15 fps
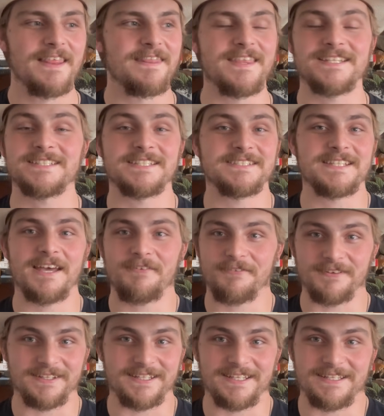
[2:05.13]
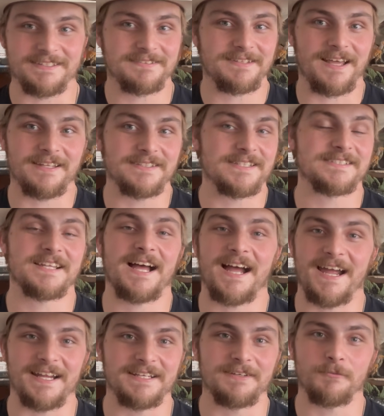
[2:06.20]
This is definitely a
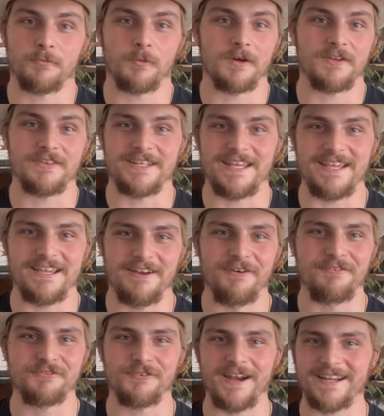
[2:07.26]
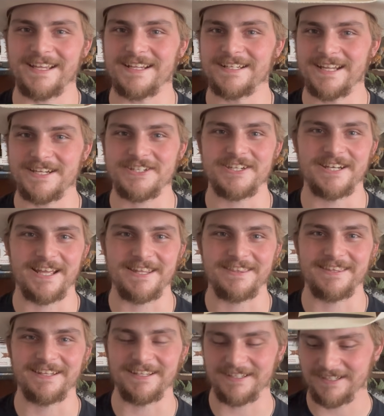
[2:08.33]
design worthy of recognition, I
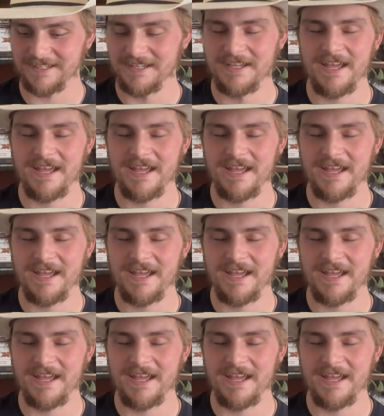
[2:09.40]
think.